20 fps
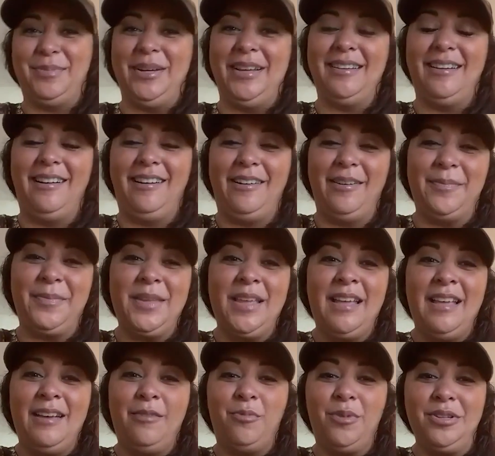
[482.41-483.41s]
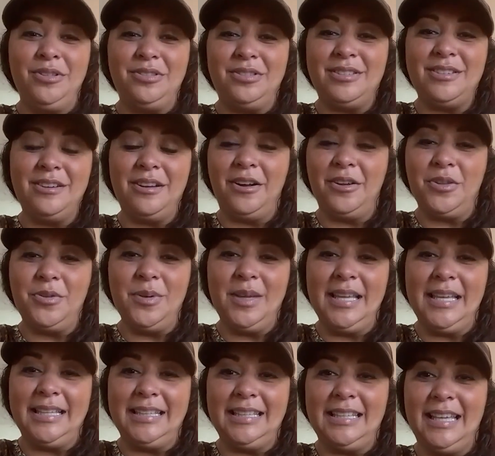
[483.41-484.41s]
But once, you
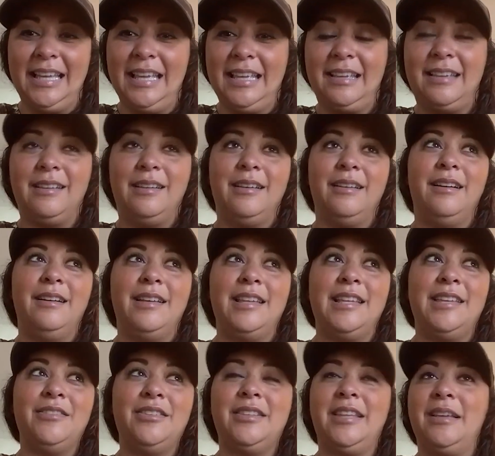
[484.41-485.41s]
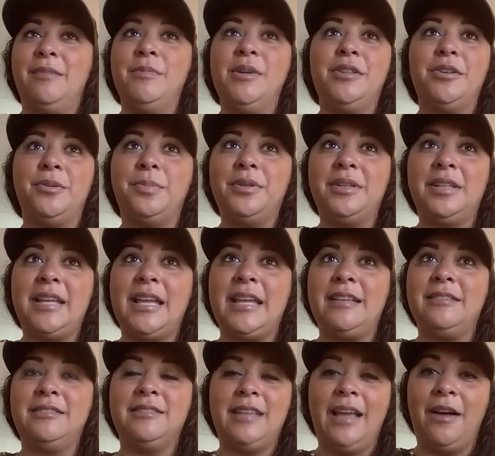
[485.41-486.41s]
hit even Miller
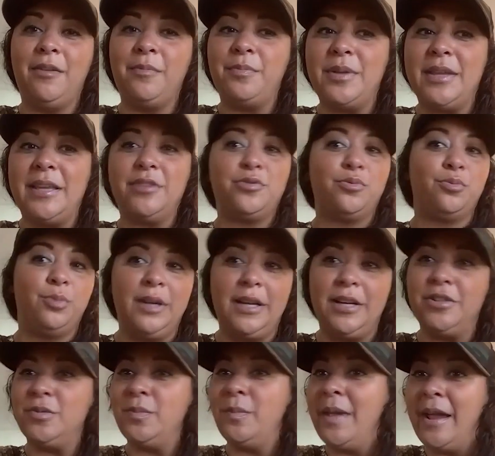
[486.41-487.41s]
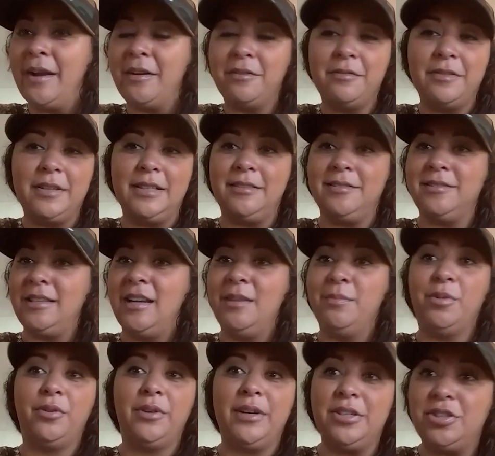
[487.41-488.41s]
Place, Sound Beach, Ridge, Manorville,
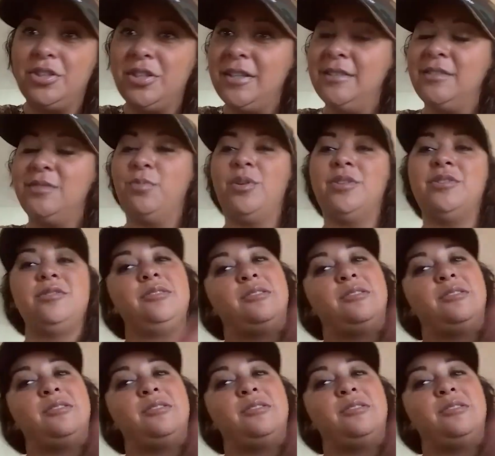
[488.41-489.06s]
Sentiment Riches, once you